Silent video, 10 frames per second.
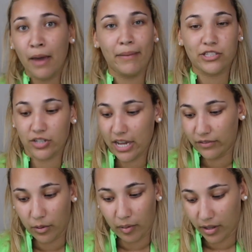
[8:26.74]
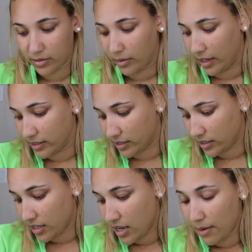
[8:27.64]
I'm not trying to have no bald spots.
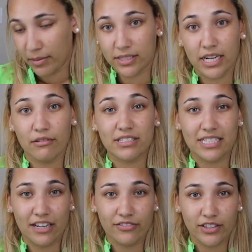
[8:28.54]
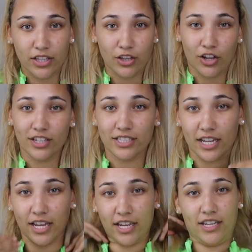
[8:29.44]
But today was definitely a long
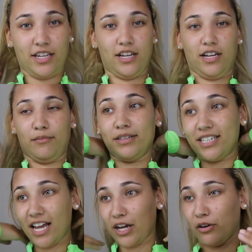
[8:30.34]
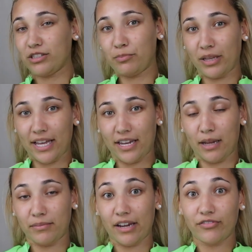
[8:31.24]
day. It did not go as
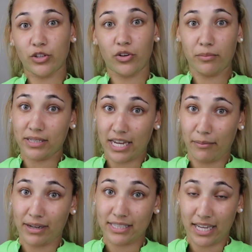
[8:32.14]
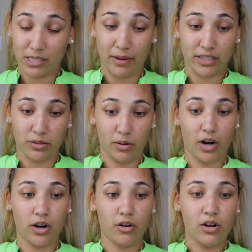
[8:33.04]
planned. I'm definitely going to be taking my skates back
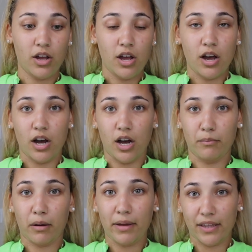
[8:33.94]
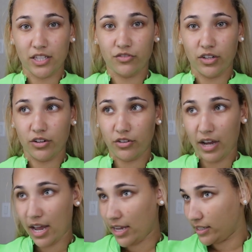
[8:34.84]
tomorrow. But I'm gonna end this video, you
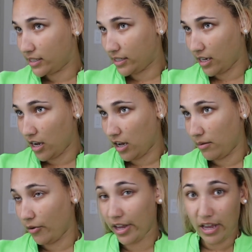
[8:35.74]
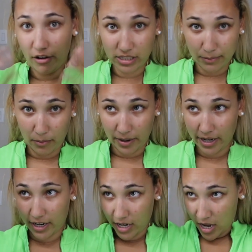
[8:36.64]
guys. Oh yeah, I was saying about my
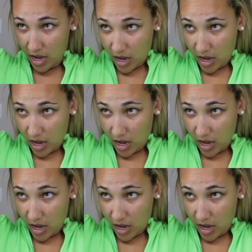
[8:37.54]
hair.